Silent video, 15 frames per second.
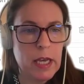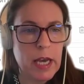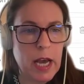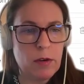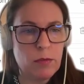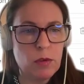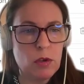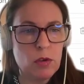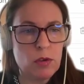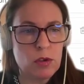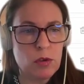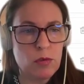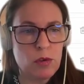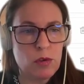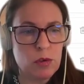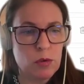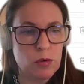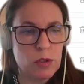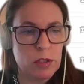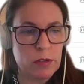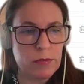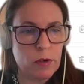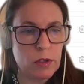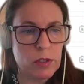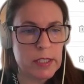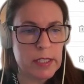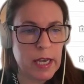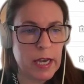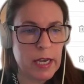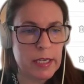I would also choose the font
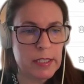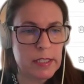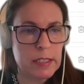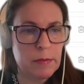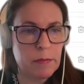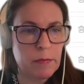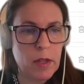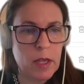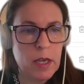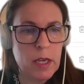size.